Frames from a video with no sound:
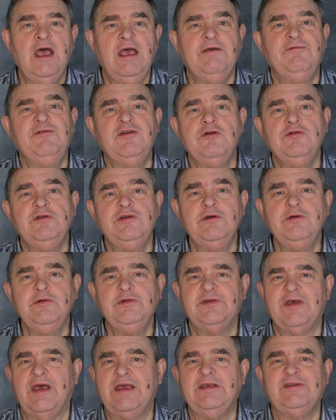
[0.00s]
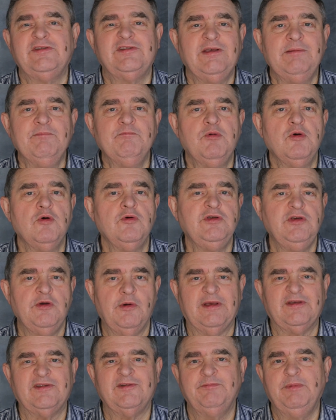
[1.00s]
If you use a simple
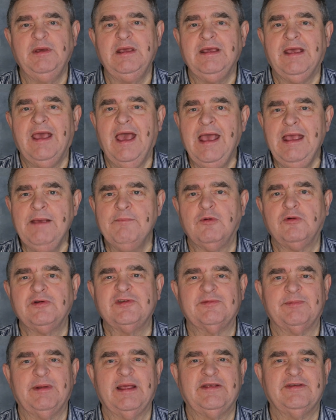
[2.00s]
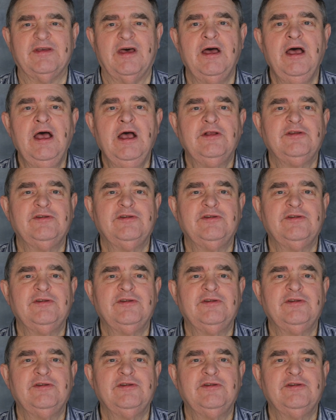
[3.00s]
USB cable splitter